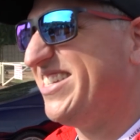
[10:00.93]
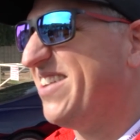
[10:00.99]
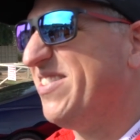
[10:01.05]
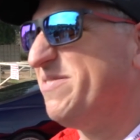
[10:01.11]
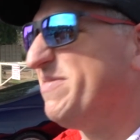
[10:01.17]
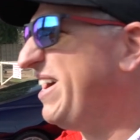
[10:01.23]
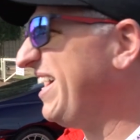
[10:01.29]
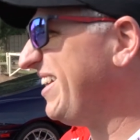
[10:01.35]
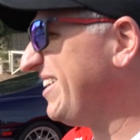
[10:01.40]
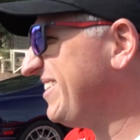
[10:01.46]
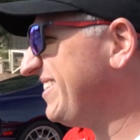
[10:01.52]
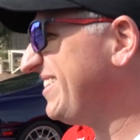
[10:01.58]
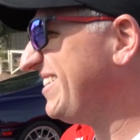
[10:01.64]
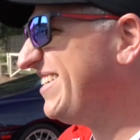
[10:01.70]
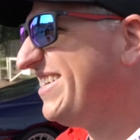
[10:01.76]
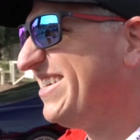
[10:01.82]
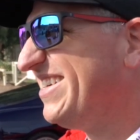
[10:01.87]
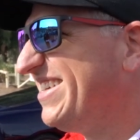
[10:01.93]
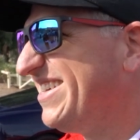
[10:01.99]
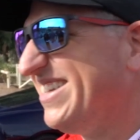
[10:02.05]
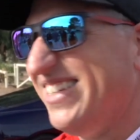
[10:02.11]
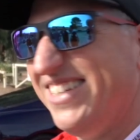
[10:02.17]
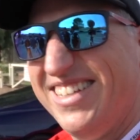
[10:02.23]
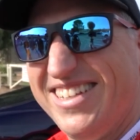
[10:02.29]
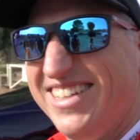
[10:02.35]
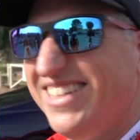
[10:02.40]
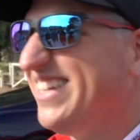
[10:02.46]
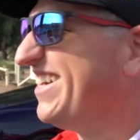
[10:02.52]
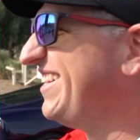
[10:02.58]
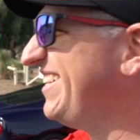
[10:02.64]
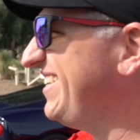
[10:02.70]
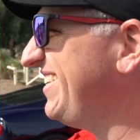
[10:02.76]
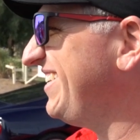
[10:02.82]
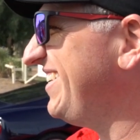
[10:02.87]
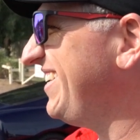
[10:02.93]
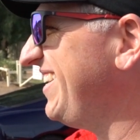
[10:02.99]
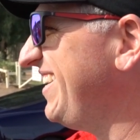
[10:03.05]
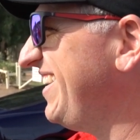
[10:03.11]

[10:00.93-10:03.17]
70 miles. Yeah, We're all do it together.